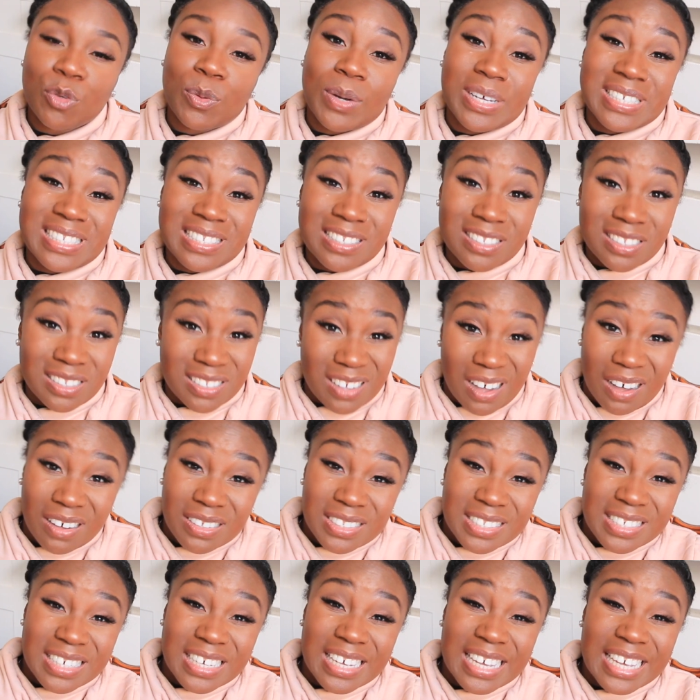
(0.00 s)
you are
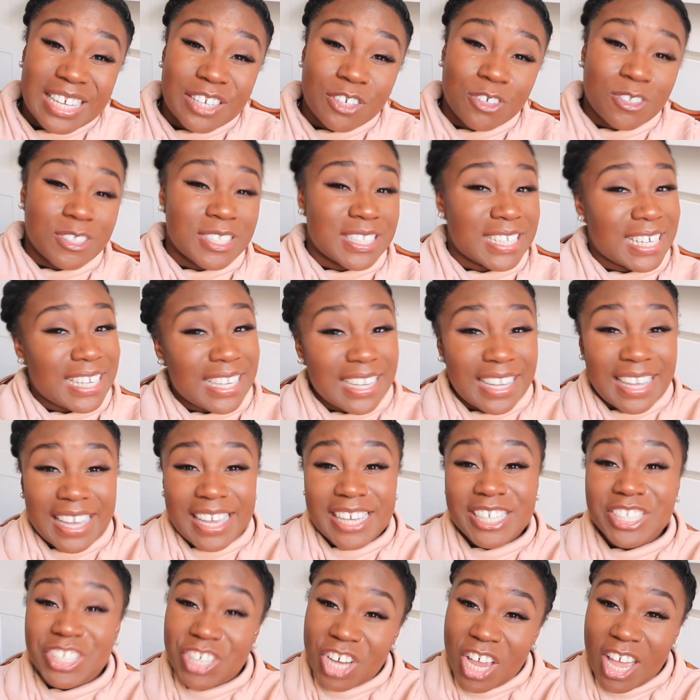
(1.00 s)
starting in your
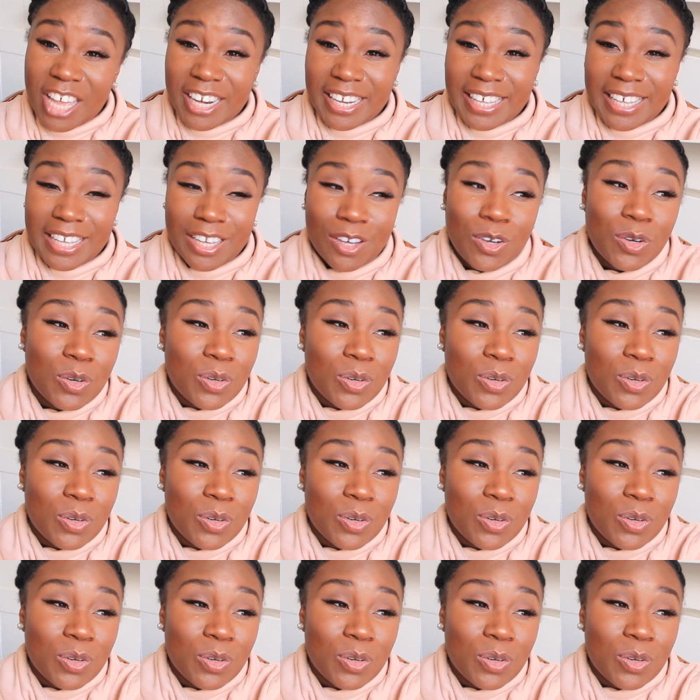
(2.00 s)
skincare journey,